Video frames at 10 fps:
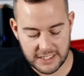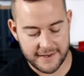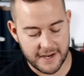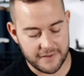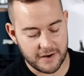And
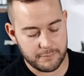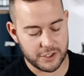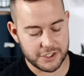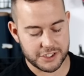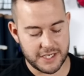now that I
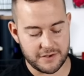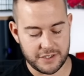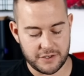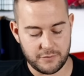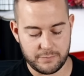burnished down,
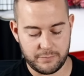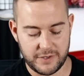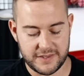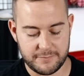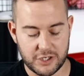you know,
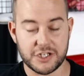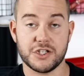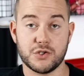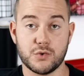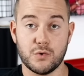with the
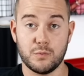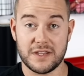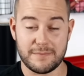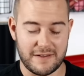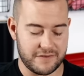burnishing tool,
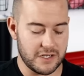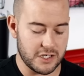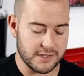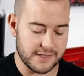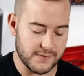with my
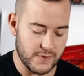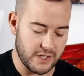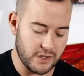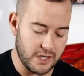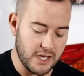fingers as
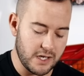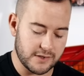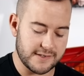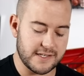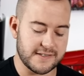well,
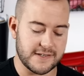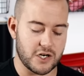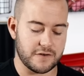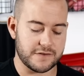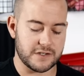because it is a
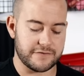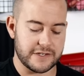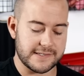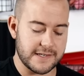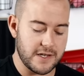curved
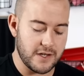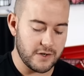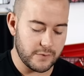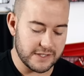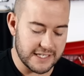surface,
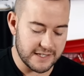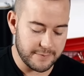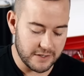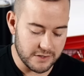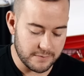we can take
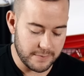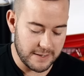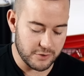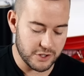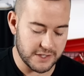the
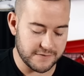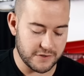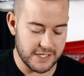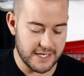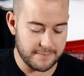paper transfer
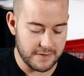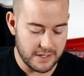tape